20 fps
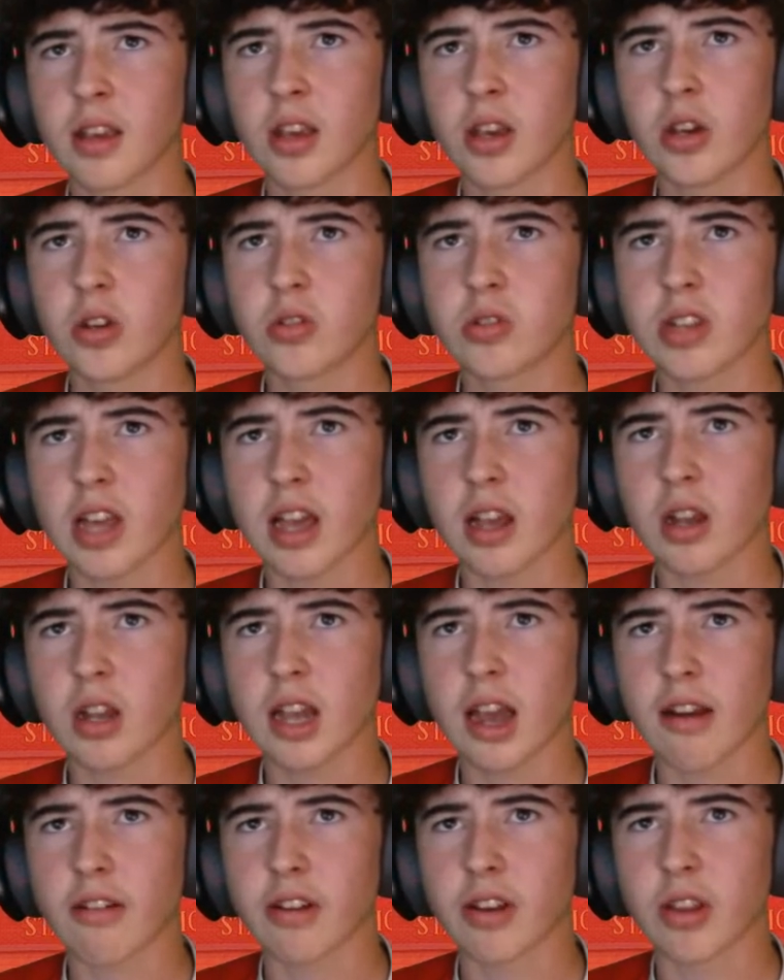Who's that
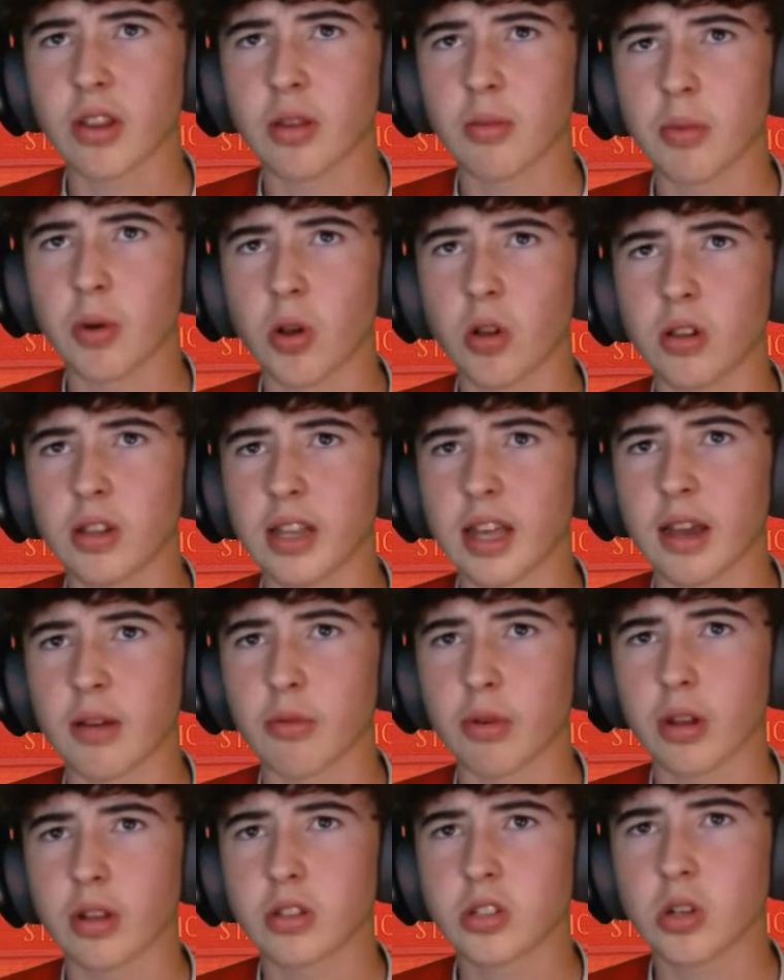carrying the ball there?
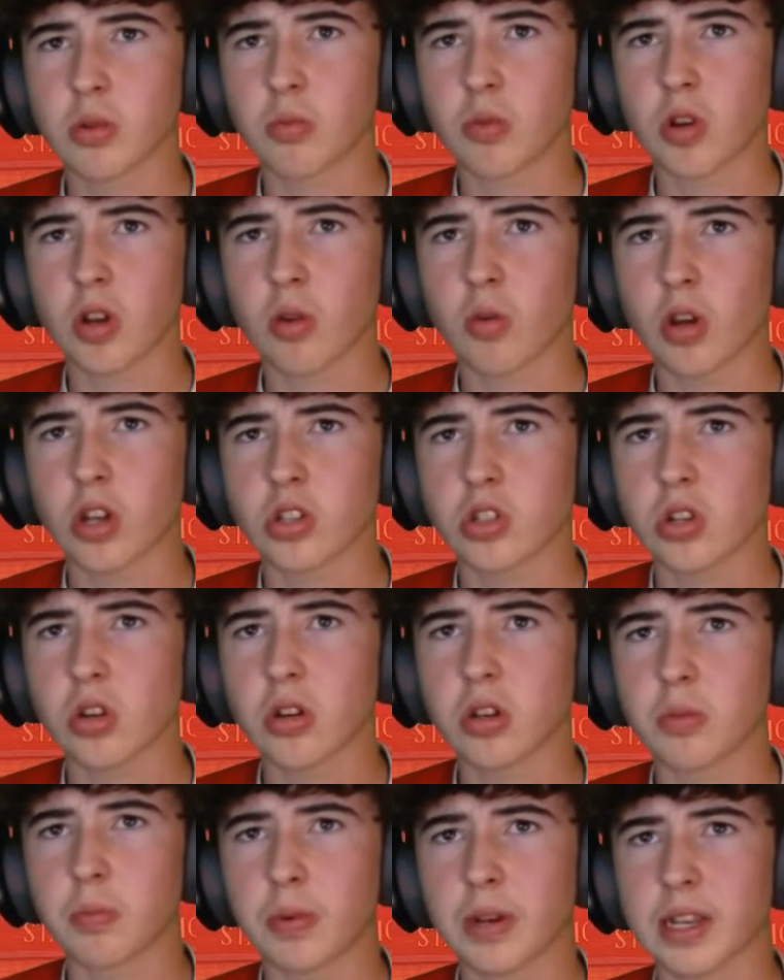A
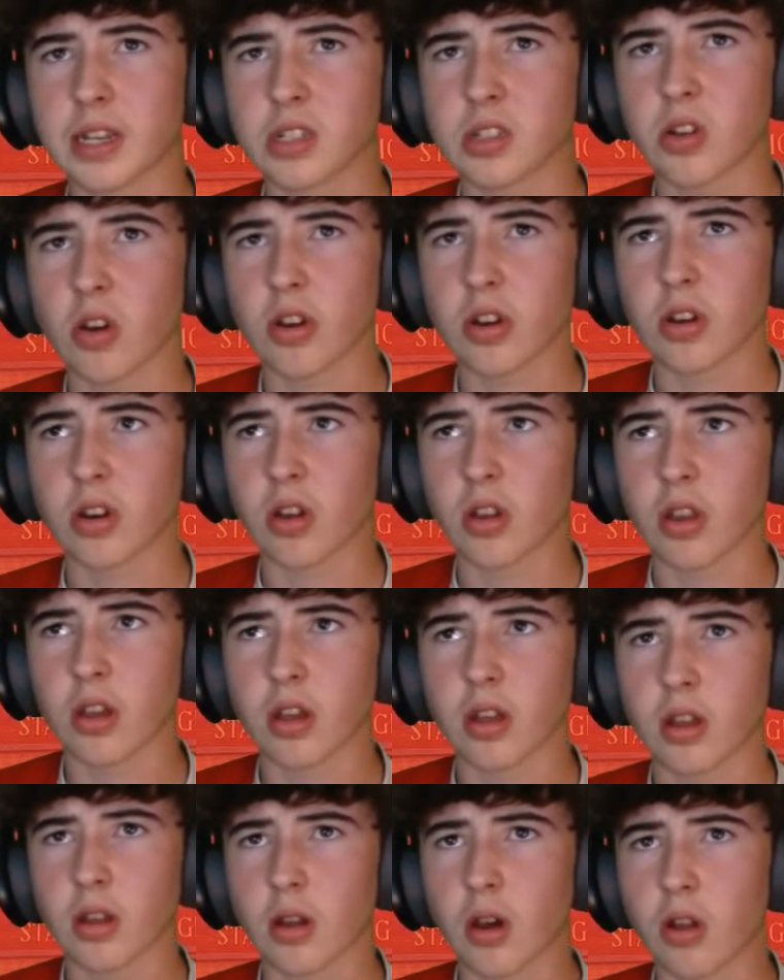Sunderland player's got it
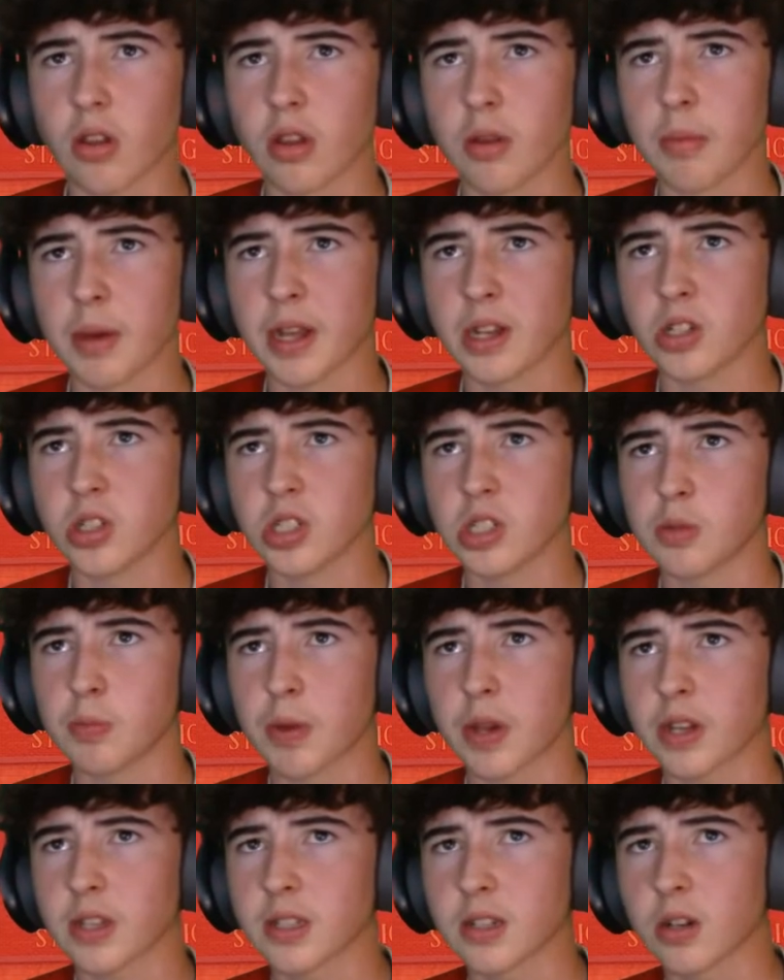on the bench. He's
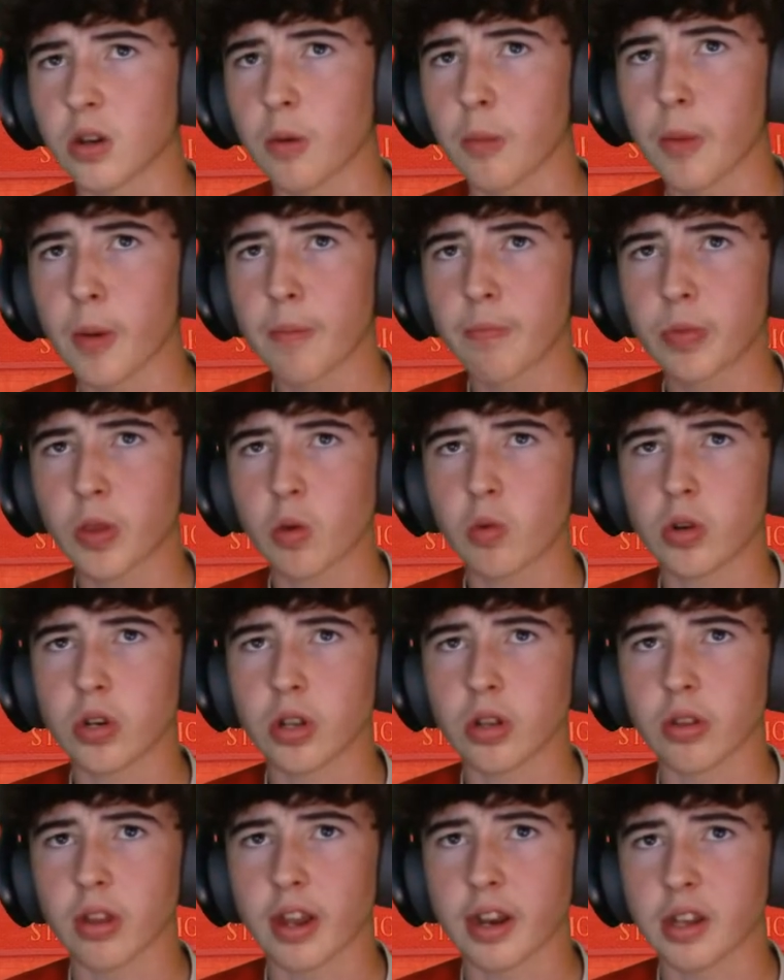picked it up. I wonder
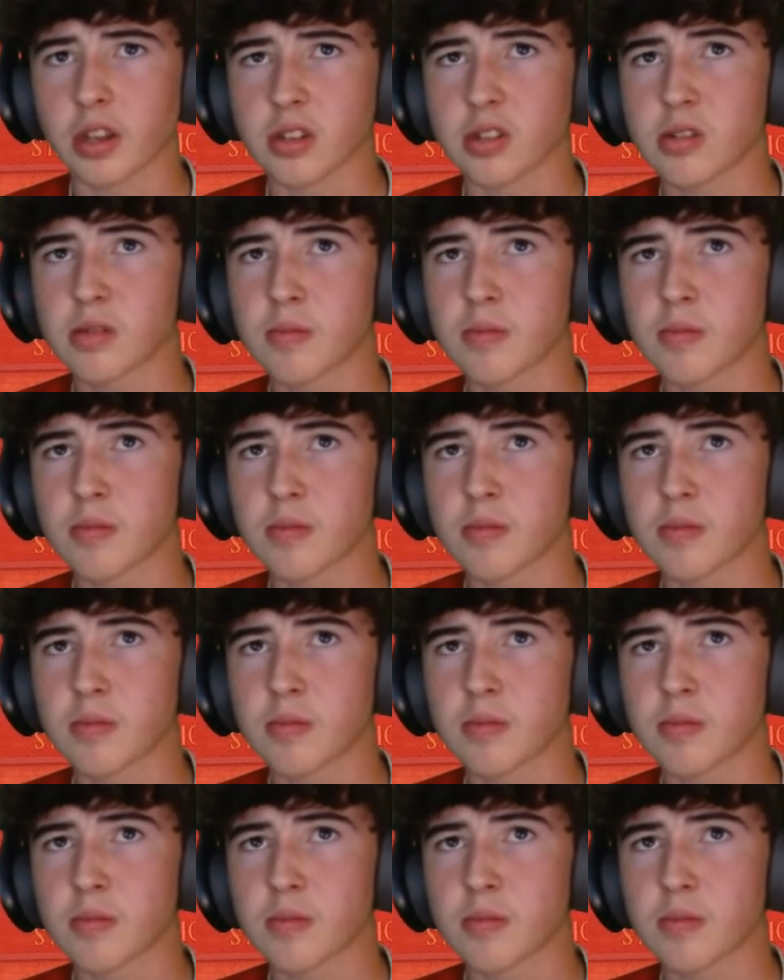who that is.